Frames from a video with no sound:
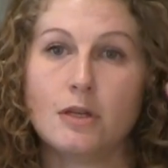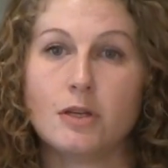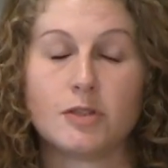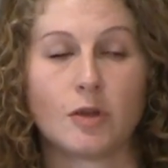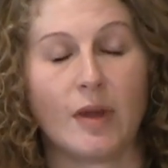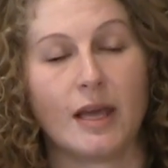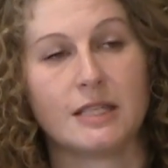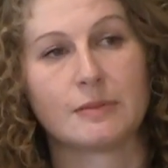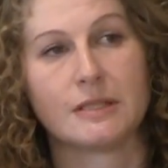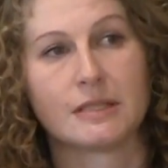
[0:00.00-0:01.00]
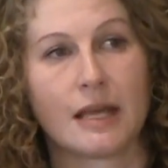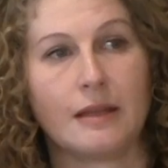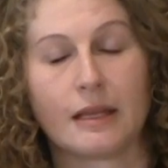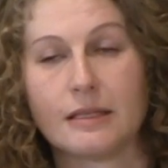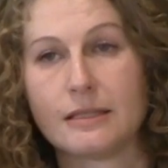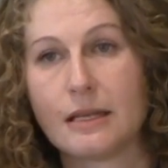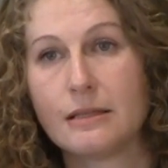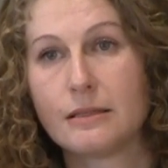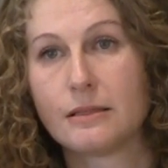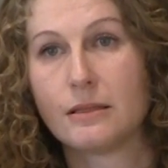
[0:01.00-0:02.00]
So my husband signed the
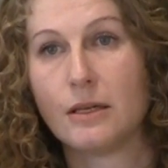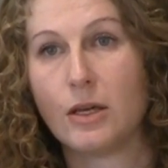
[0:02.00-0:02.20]
consents,